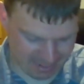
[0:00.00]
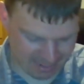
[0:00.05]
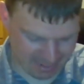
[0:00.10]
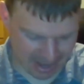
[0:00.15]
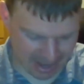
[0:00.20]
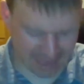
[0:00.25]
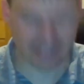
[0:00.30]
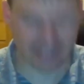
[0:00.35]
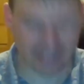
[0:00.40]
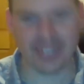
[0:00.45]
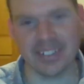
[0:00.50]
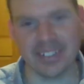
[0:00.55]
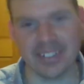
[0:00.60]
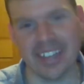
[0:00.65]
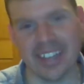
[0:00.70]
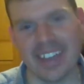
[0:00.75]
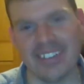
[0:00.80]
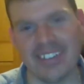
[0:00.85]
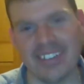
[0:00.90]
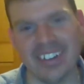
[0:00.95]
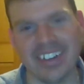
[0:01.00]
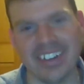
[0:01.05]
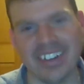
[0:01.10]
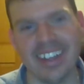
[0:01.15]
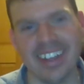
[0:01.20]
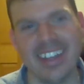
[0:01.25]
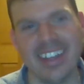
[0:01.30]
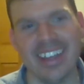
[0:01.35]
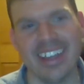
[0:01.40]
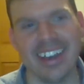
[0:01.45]
I haven't heard that one.
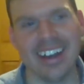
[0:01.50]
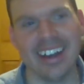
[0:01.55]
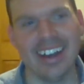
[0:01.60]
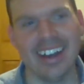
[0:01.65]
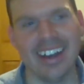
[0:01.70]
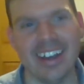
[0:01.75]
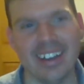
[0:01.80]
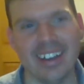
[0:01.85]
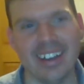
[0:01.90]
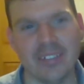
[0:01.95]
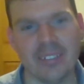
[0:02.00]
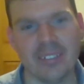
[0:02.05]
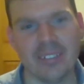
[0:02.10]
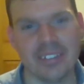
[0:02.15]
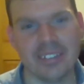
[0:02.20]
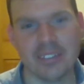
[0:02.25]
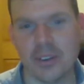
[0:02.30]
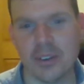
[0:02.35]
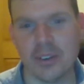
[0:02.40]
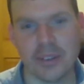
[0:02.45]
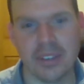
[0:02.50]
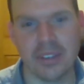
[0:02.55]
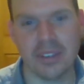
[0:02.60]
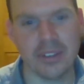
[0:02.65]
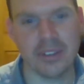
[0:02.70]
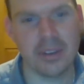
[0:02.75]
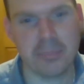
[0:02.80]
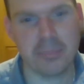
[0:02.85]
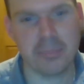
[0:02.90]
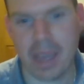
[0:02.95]
So you
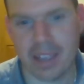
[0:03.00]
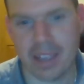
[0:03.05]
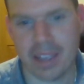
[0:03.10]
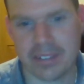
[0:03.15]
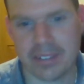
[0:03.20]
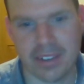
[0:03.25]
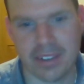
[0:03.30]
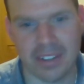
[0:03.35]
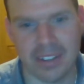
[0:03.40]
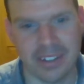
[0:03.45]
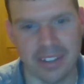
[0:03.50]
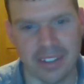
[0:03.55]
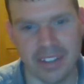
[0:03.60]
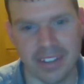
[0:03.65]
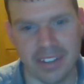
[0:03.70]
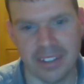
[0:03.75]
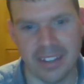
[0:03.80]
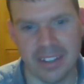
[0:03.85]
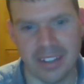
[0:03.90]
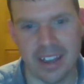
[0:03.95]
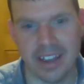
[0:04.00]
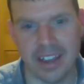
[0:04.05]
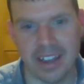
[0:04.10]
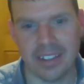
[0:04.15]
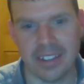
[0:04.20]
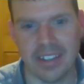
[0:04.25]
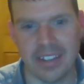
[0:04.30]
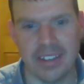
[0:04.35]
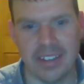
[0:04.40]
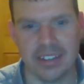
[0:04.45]
didn't pass on the
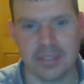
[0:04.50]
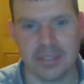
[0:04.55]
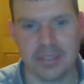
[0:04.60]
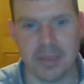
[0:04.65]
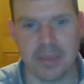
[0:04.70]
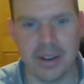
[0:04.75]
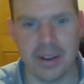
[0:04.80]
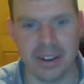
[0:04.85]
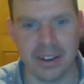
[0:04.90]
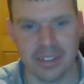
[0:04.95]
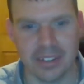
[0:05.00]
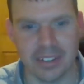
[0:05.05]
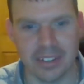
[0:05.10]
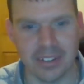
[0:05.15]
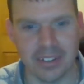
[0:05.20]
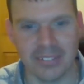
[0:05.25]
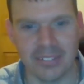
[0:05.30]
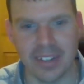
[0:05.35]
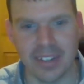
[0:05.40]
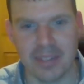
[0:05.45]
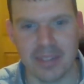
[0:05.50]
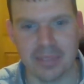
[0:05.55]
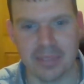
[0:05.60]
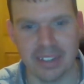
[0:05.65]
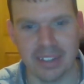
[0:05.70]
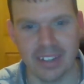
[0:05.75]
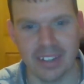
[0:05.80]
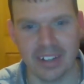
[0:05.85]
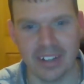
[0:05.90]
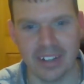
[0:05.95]
hockey spirit in your
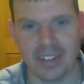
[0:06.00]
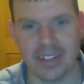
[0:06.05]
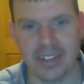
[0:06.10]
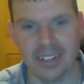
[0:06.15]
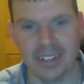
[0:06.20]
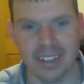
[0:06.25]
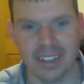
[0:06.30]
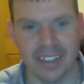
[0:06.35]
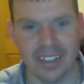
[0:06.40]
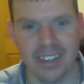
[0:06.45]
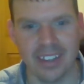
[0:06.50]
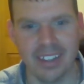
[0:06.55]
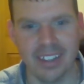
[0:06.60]
family then, clearly.